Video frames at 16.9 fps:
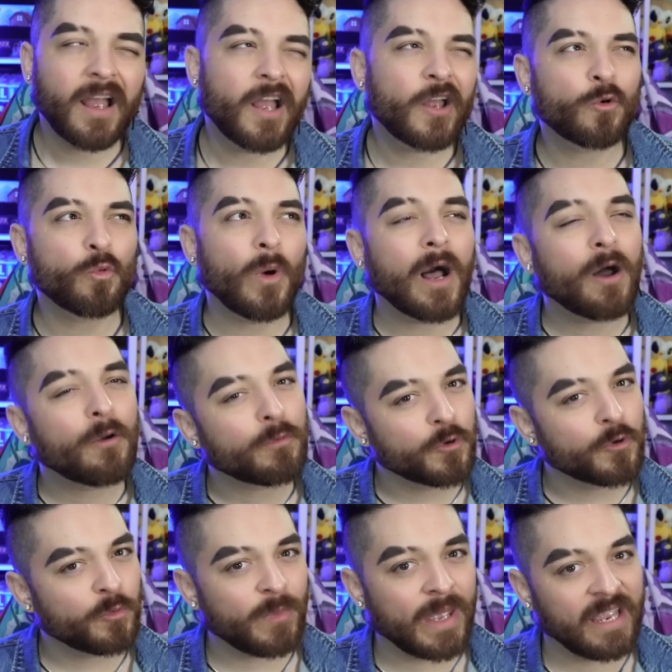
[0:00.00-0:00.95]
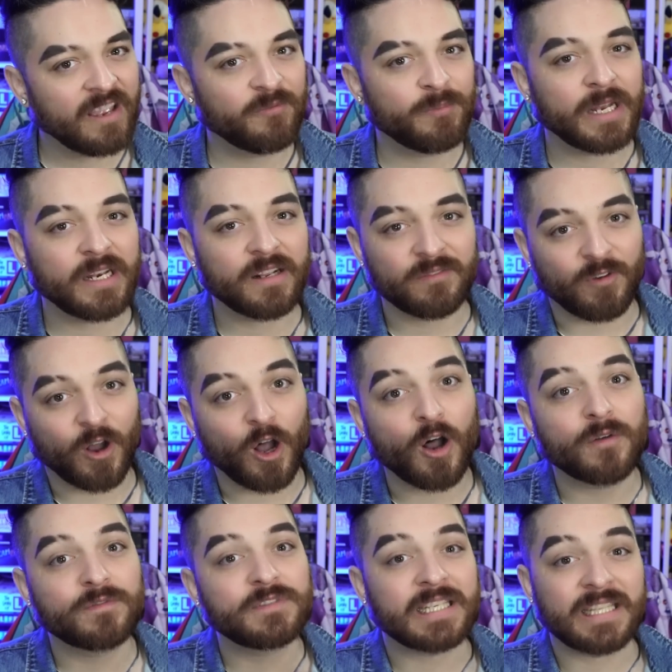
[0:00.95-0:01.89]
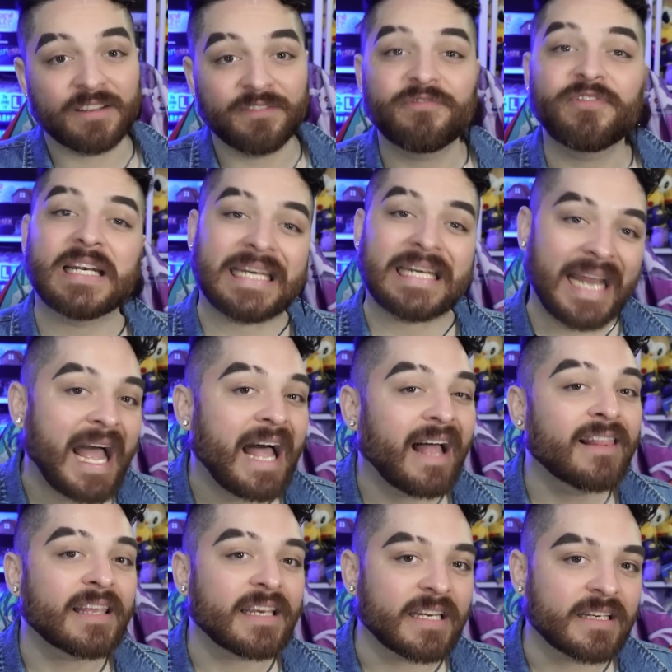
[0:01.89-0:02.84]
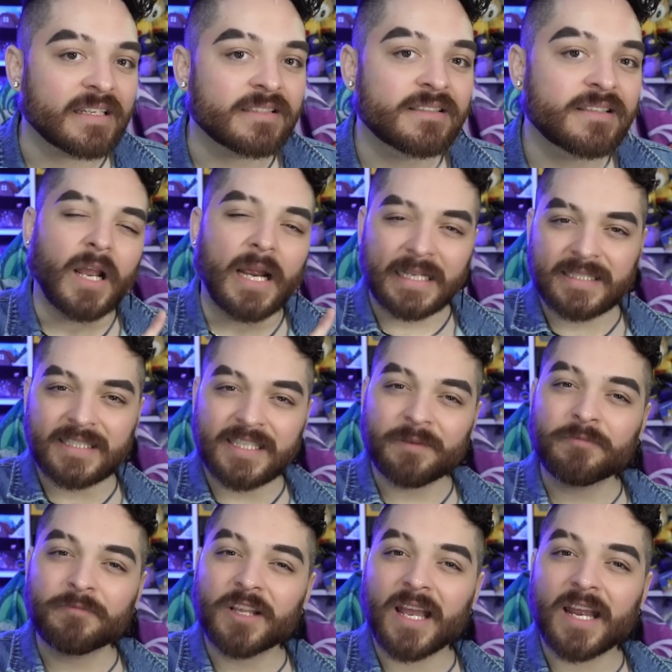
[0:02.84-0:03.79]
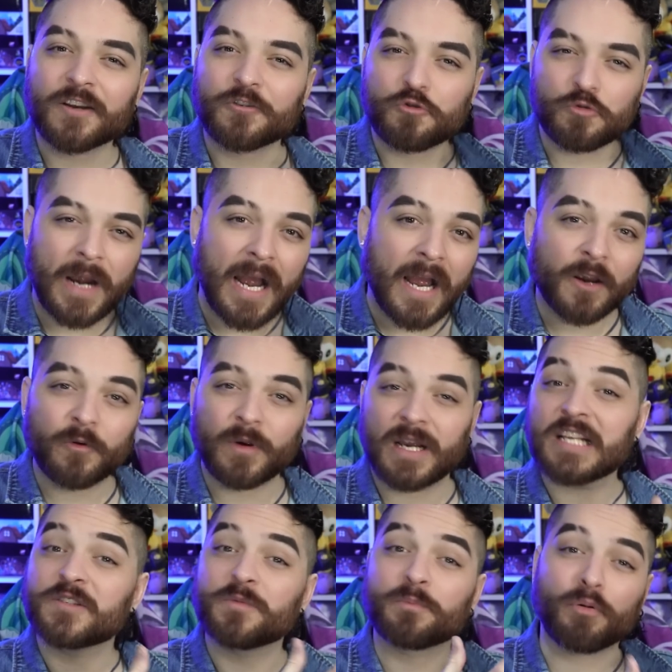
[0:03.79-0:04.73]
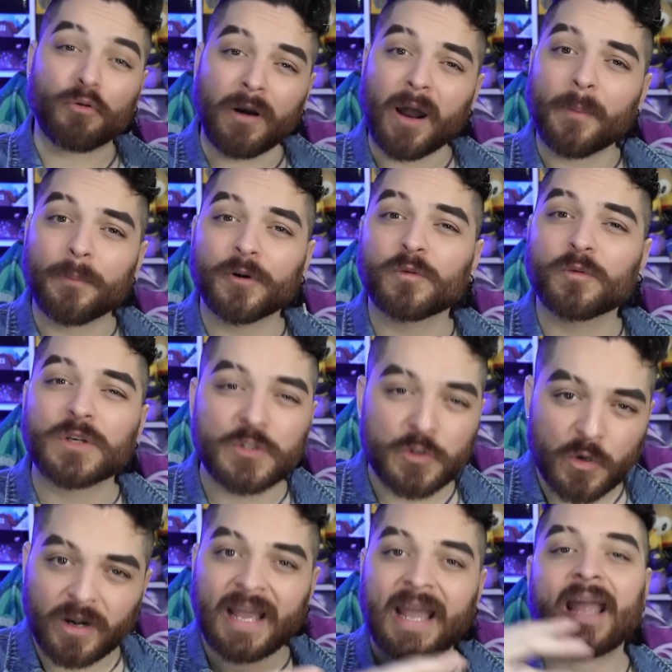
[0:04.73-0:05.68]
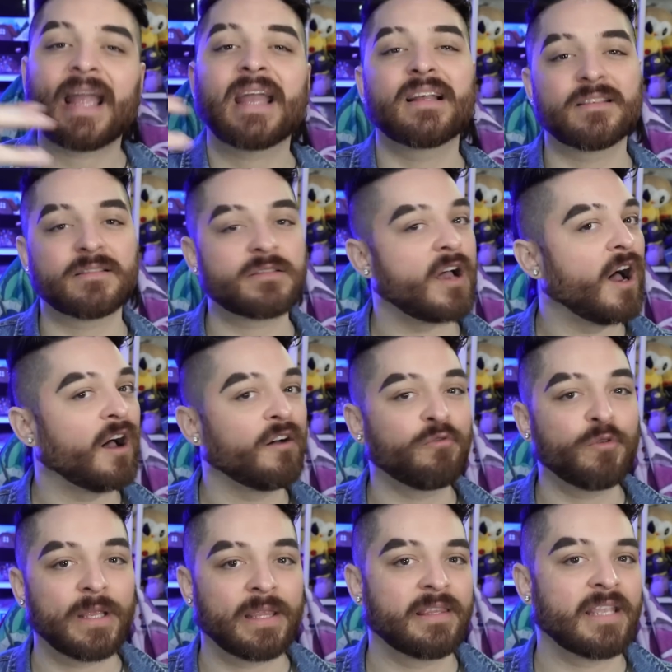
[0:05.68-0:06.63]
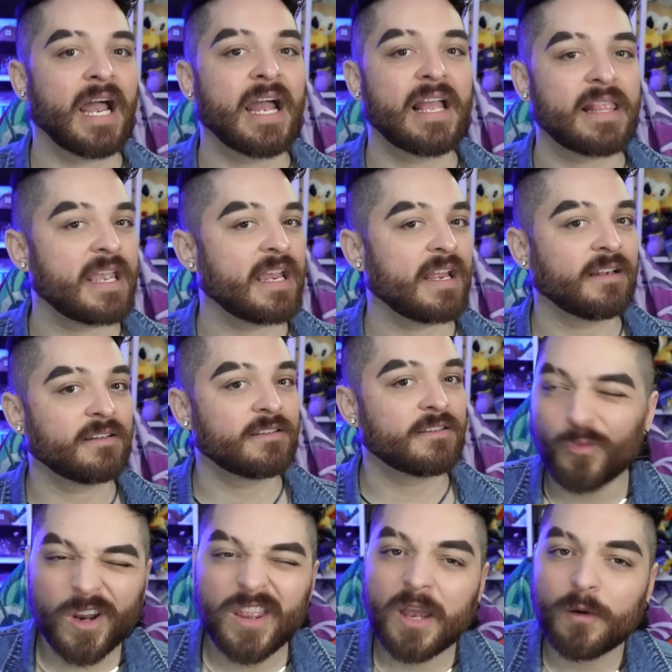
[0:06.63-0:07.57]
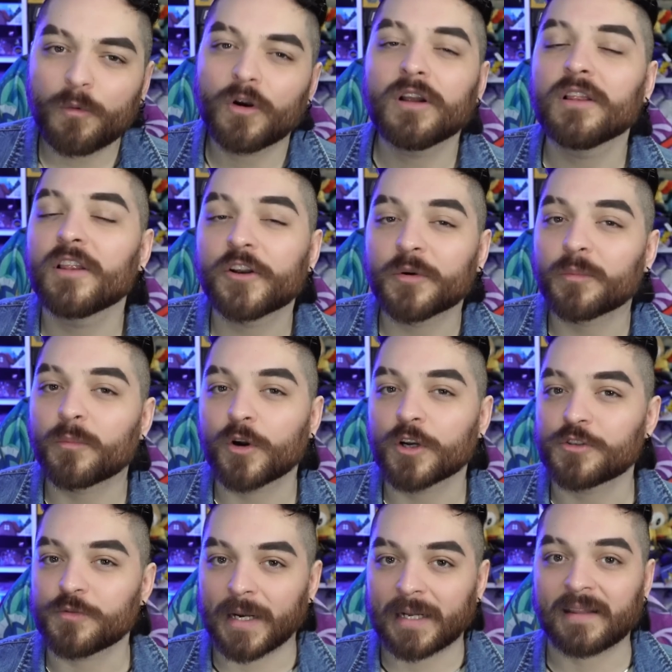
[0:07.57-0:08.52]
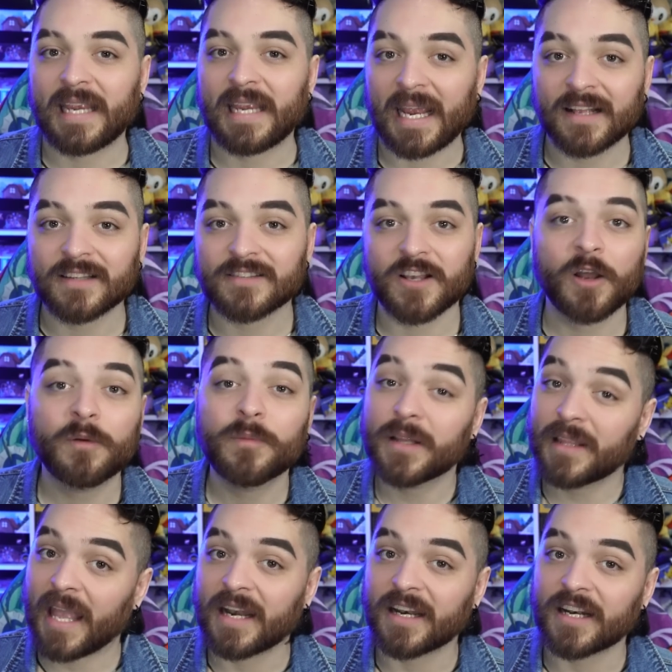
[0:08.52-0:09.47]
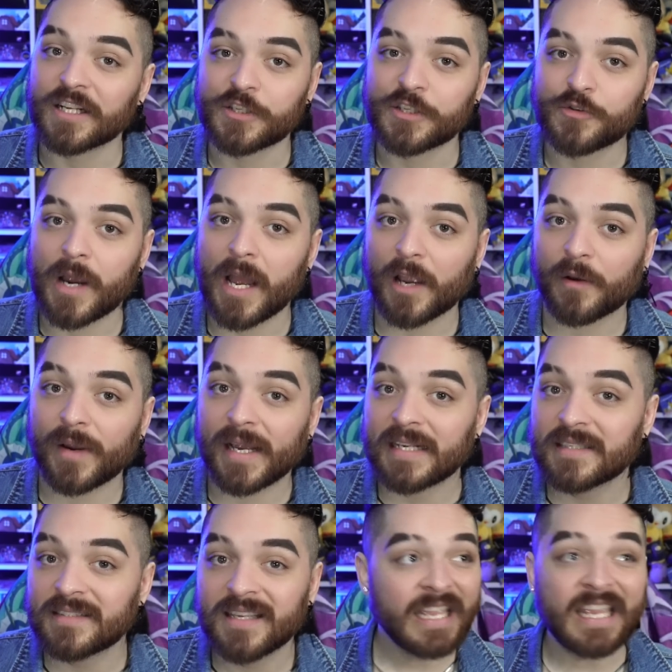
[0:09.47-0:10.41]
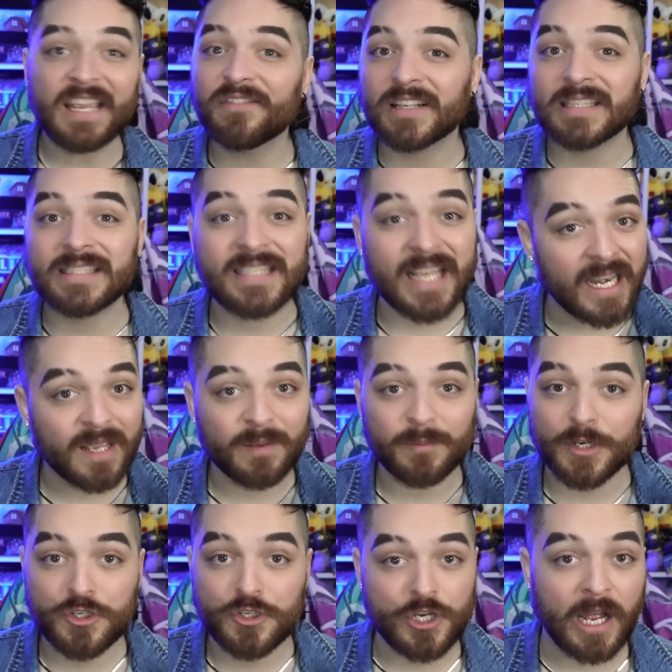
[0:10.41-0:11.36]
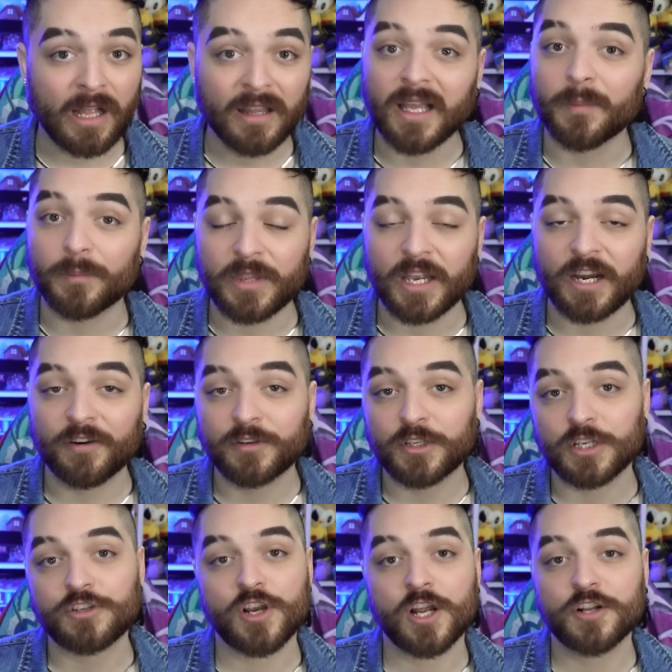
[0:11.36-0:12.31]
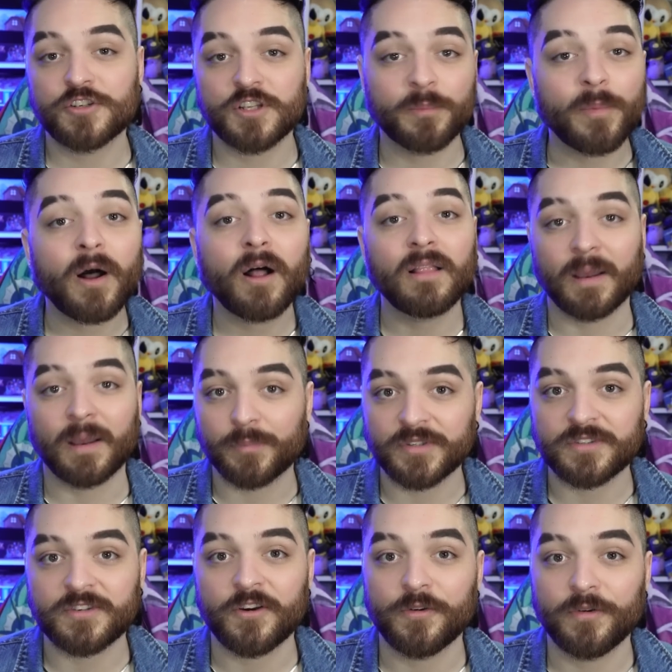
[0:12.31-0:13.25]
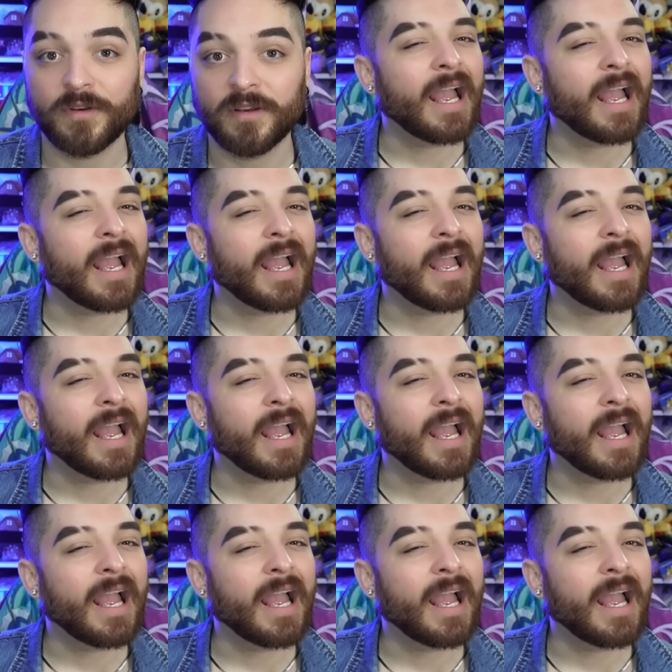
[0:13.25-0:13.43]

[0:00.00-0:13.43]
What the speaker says: And while Rue may have been involved in the finales, it seemed like Drag Race proper was sort of hands-off with Thailand, where they were a little more directly hands-on with Canada's Drag Race, even sending Michelle up there to judge the ball episode.